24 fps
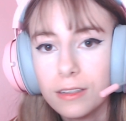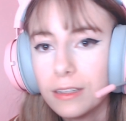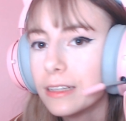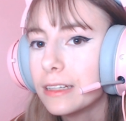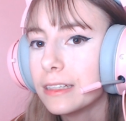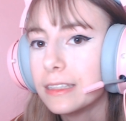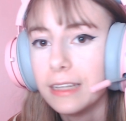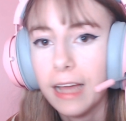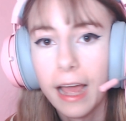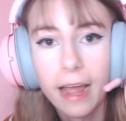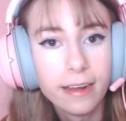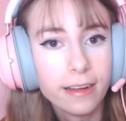
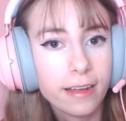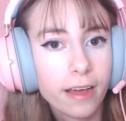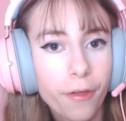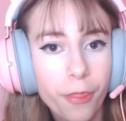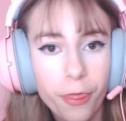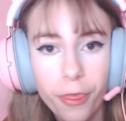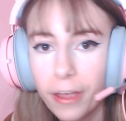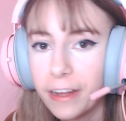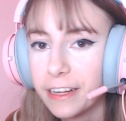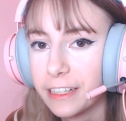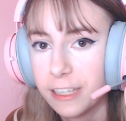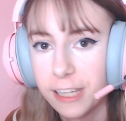Yay,
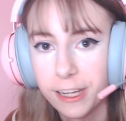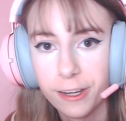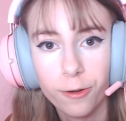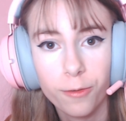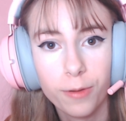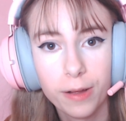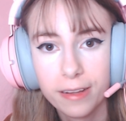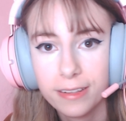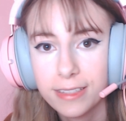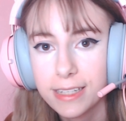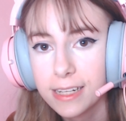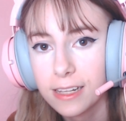thank you.
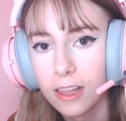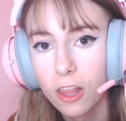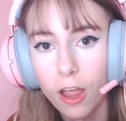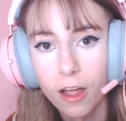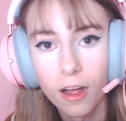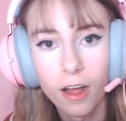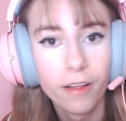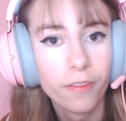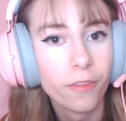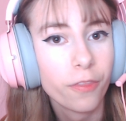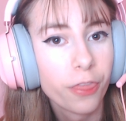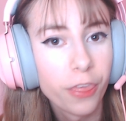It's lo-
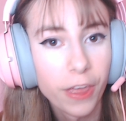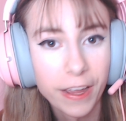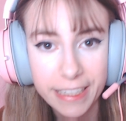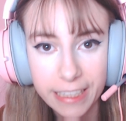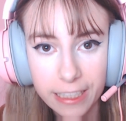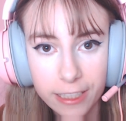thank